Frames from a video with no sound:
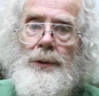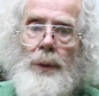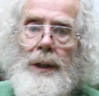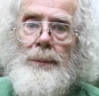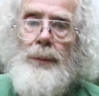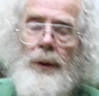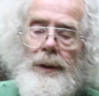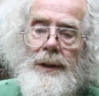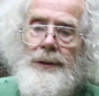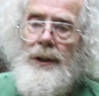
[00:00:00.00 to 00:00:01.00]
quite
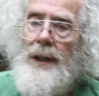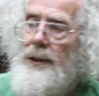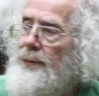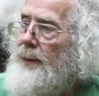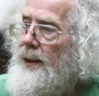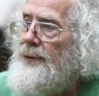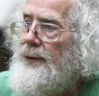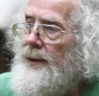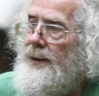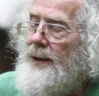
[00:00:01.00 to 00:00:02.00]
important in Chinese
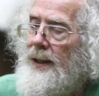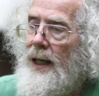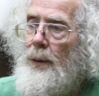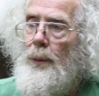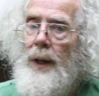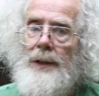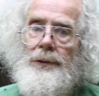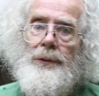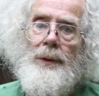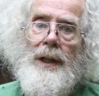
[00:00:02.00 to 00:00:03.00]
medicine. And then out
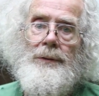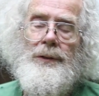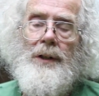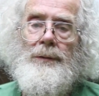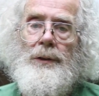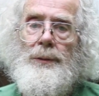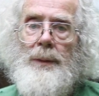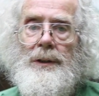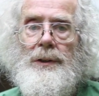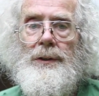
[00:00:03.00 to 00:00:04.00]
west we have several
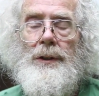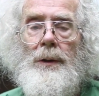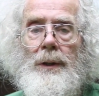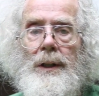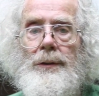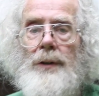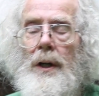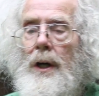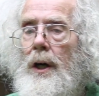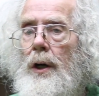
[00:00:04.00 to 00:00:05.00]
species known as
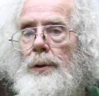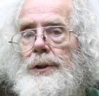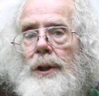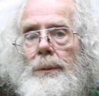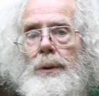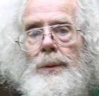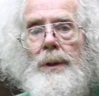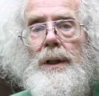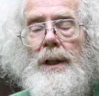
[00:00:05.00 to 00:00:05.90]
Osha root,